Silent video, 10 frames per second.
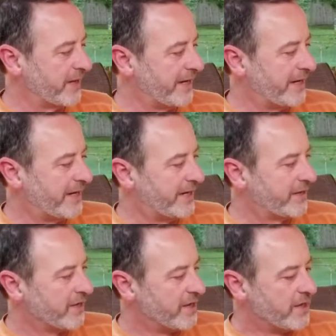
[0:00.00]
And
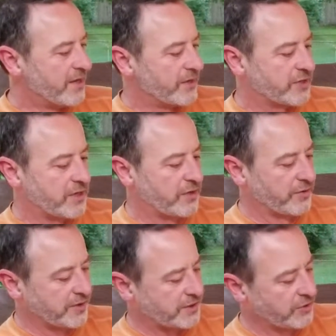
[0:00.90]
so
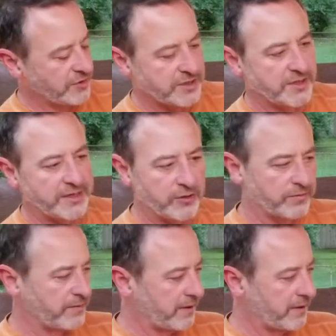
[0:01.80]
this uses a needle.